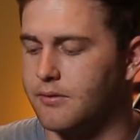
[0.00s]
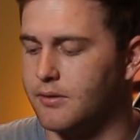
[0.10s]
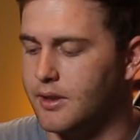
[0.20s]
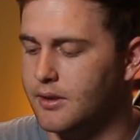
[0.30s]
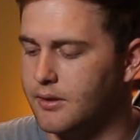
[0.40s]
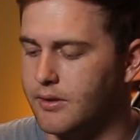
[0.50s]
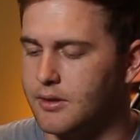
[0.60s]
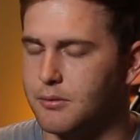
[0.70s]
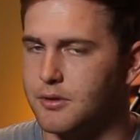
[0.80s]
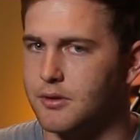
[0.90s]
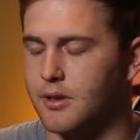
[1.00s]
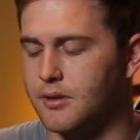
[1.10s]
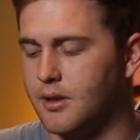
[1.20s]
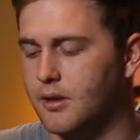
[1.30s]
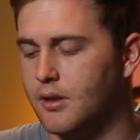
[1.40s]
free, if that's what you're
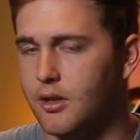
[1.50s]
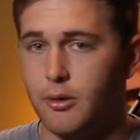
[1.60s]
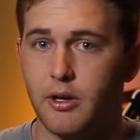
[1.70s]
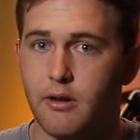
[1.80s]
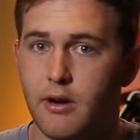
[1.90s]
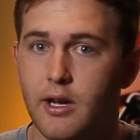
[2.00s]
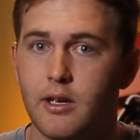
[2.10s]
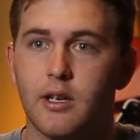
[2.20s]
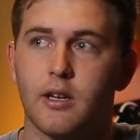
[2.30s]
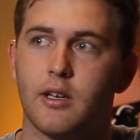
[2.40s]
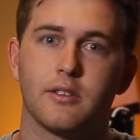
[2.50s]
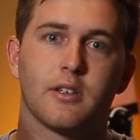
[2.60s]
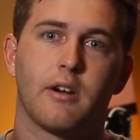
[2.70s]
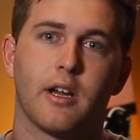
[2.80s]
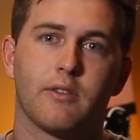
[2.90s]
asking. You want a crack? Yeah, here's a
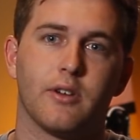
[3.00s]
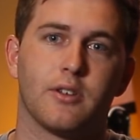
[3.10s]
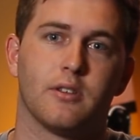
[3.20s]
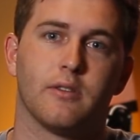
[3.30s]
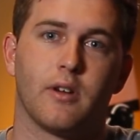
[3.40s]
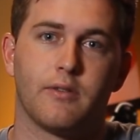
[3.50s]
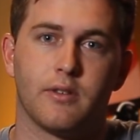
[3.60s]
crack version of After